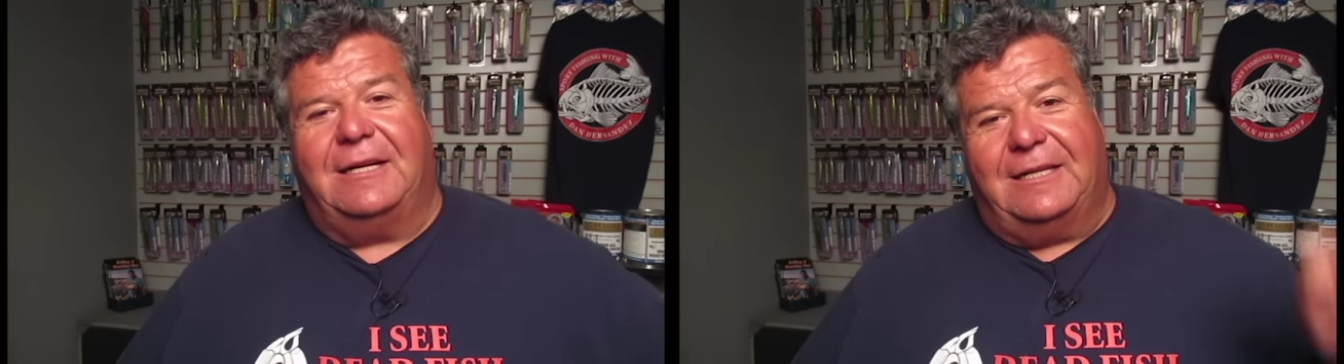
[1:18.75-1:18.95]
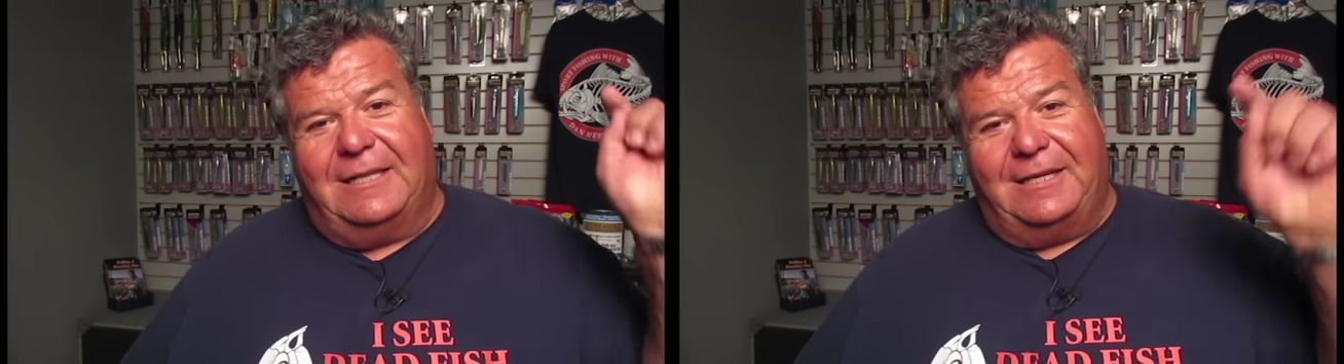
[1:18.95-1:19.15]

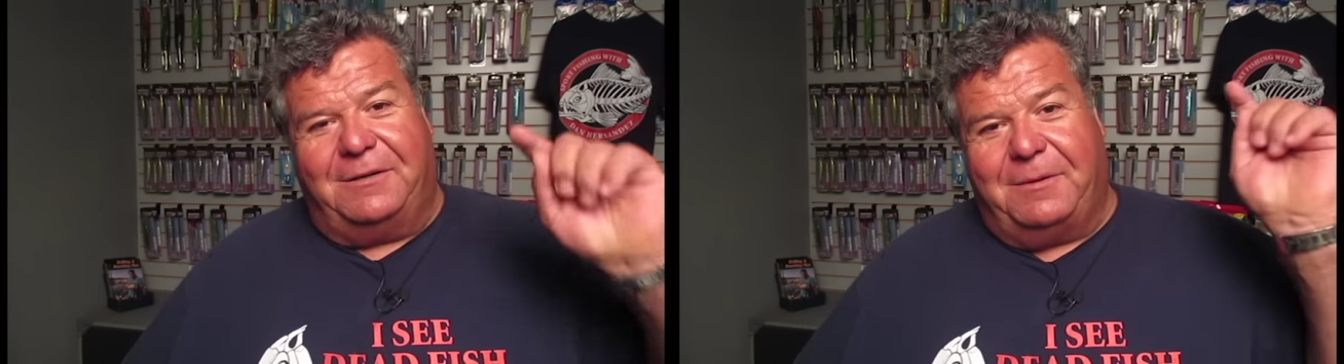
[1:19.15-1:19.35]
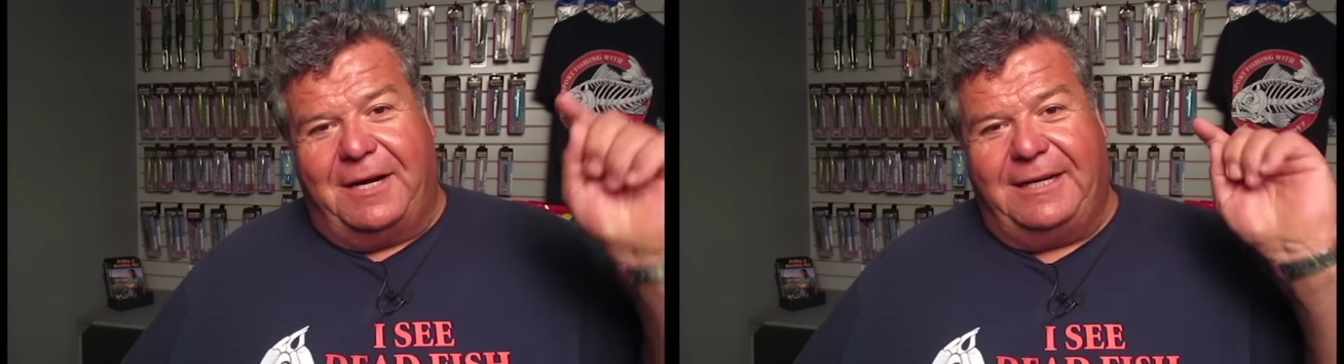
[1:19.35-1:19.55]
click
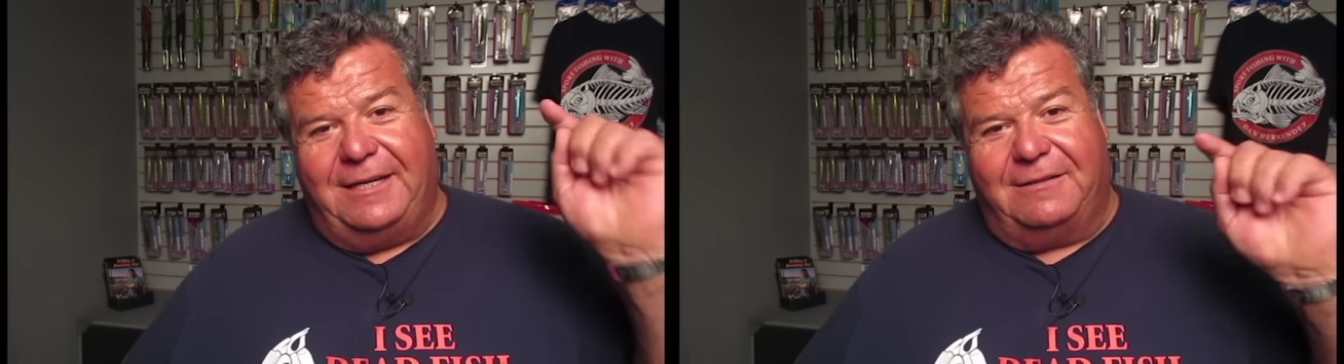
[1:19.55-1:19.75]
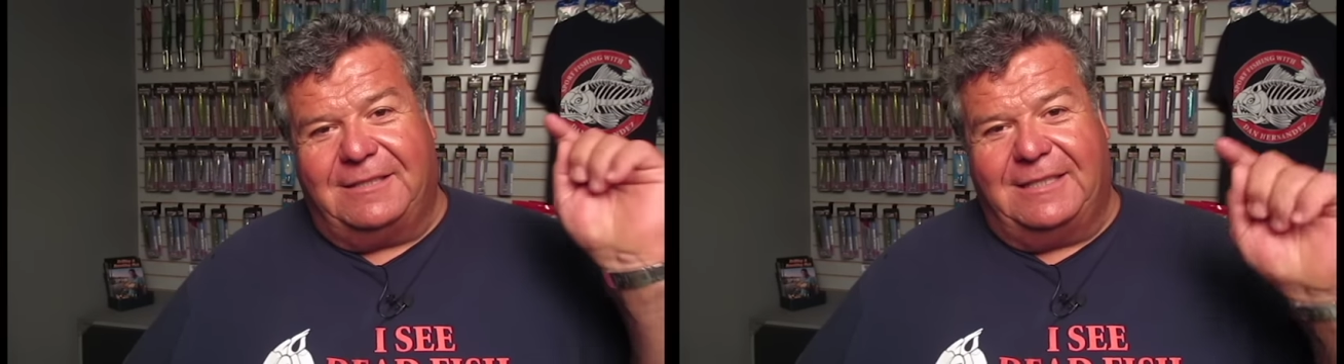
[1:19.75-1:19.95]
right
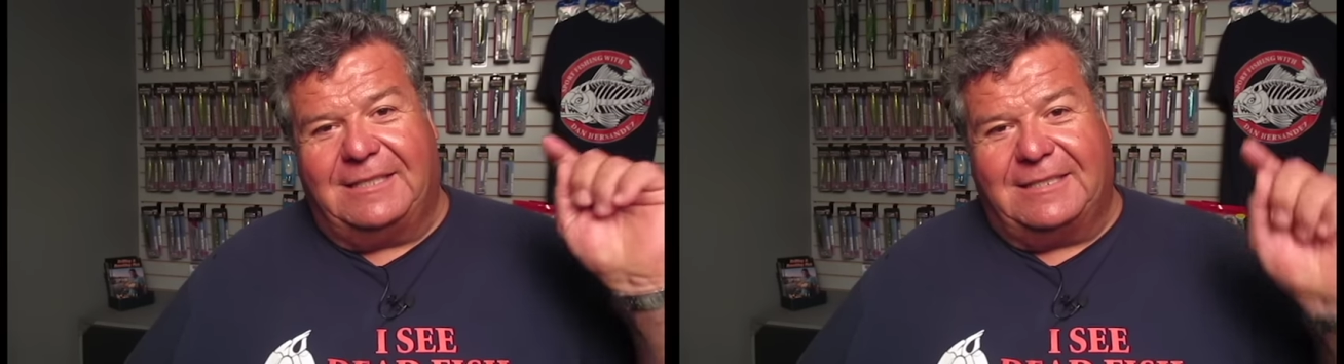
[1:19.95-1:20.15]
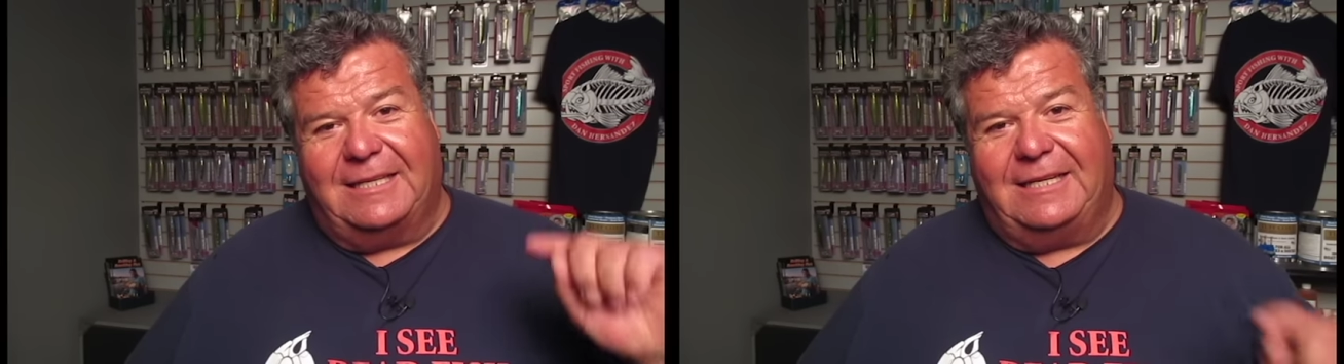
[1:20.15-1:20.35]
here to
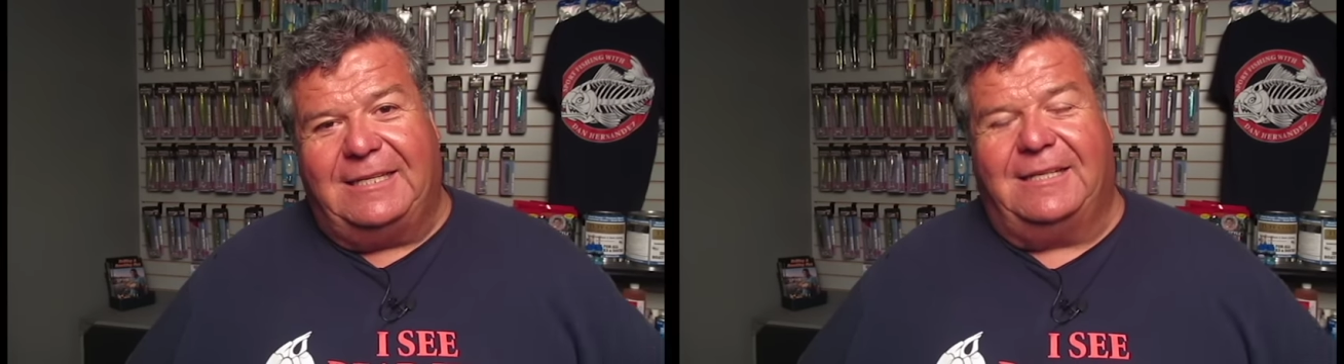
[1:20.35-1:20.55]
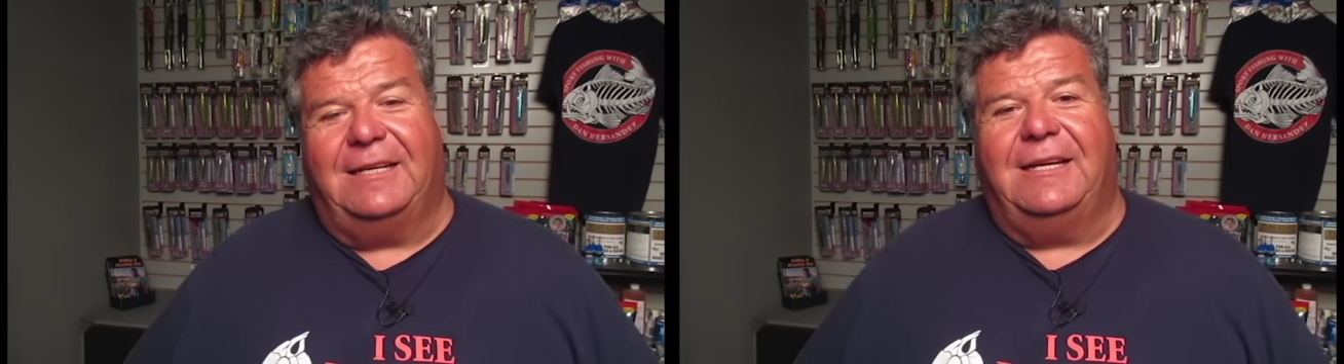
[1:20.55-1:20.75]
this
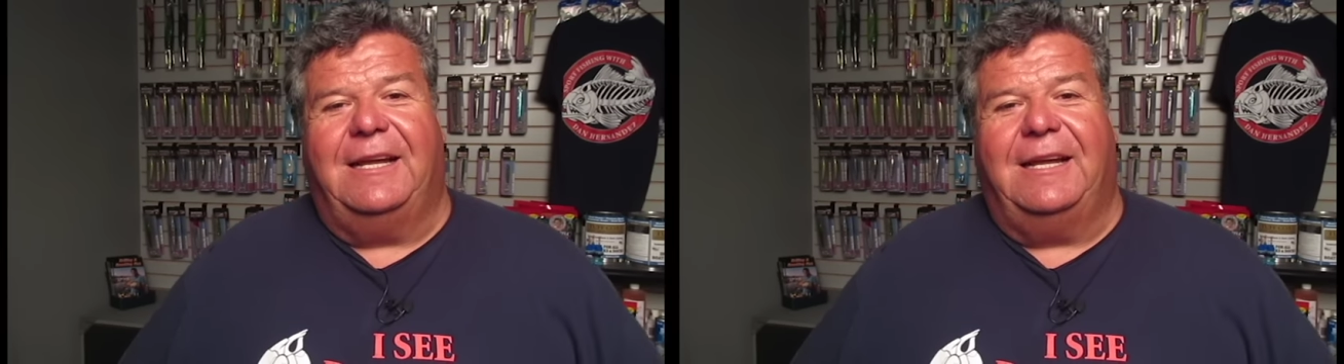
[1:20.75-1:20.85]
link